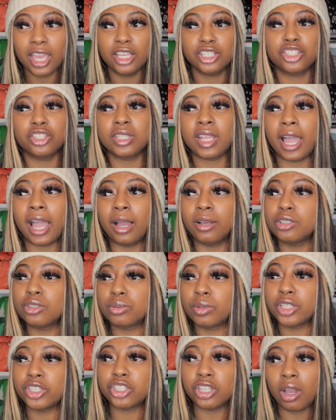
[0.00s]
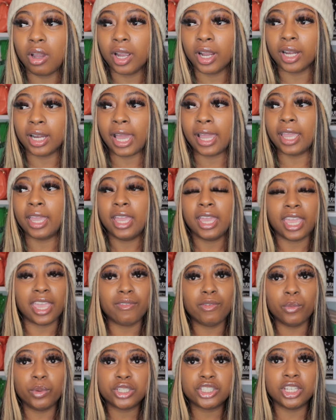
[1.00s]
She was like, I just want to show her. Like,
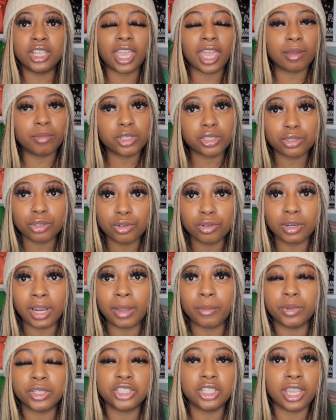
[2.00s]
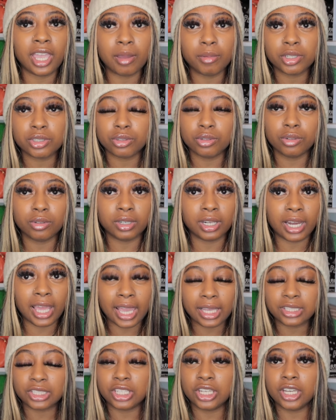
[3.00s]
even when she came to school, like when she came to school in the
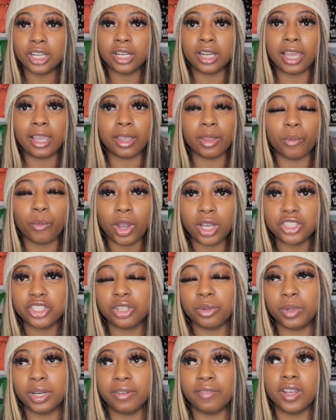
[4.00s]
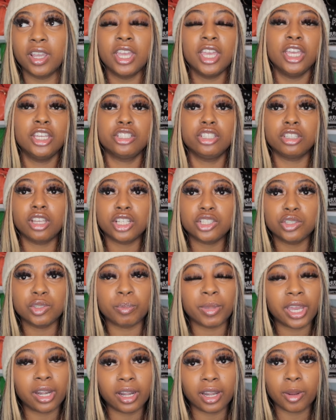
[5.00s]
last year, like in Washington, whatever, she thought she
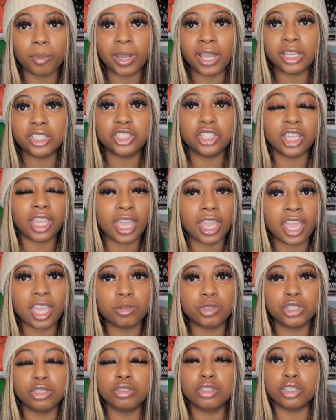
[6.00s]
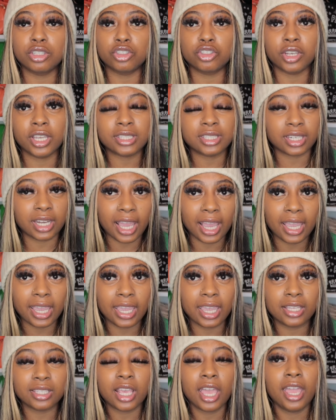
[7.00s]
was better than everybody. She came, she used to dress nice